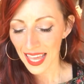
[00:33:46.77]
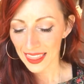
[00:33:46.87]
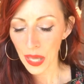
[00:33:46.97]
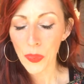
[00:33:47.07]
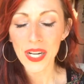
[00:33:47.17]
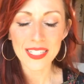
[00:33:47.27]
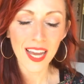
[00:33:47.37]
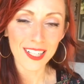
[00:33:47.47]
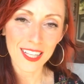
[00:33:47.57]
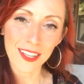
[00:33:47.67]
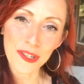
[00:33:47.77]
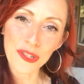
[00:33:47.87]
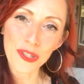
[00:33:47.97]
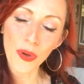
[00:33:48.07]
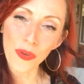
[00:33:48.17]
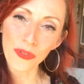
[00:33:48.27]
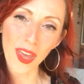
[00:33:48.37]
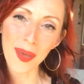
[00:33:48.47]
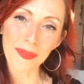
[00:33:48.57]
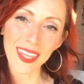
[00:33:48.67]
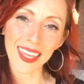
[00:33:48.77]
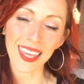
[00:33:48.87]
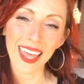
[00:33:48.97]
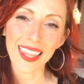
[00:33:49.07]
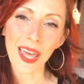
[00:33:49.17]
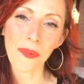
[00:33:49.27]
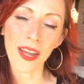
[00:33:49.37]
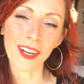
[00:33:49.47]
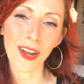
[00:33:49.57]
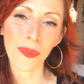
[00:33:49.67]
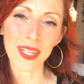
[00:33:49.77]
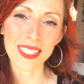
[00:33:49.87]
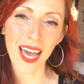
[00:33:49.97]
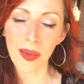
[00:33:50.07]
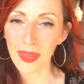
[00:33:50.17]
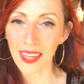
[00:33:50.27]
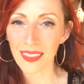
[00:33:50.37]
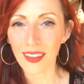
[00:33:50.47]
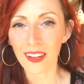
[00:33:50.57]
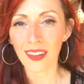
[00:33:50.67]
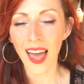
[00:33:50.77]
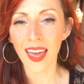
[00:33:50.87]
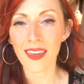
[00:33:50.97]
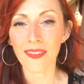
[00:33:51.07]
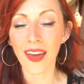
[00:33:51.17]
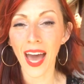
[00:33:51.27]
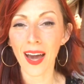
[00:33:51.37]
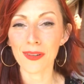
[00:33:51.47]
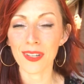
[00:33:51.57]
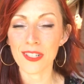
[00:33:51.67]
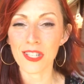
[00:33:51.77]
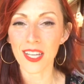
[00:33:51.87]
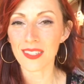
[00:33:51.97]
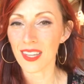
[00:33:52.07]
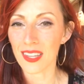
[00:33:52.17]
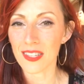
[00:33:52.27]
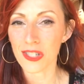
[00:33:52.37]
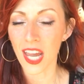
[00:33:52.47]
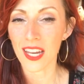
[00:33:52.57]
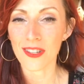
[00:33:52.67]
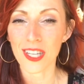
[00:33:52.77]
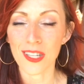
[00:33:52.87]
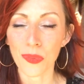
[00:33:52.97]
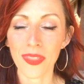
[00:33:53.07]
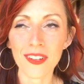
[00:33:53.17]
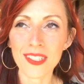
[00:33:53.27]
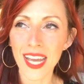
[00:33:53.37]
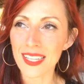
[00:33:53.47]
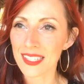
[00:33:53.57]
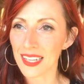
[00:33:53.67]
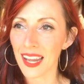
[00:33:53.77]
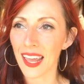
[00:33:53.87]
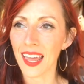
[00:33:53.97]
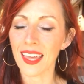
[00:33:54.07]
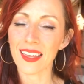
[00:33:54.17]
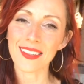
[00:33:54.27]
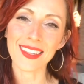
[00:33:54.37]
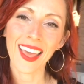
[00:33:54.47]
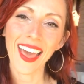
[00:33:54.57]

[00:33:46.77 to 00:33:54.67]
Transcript: They want to talk to their soul family. They want to know what's coming in their life, how to adjust to these changes, what their destiny is.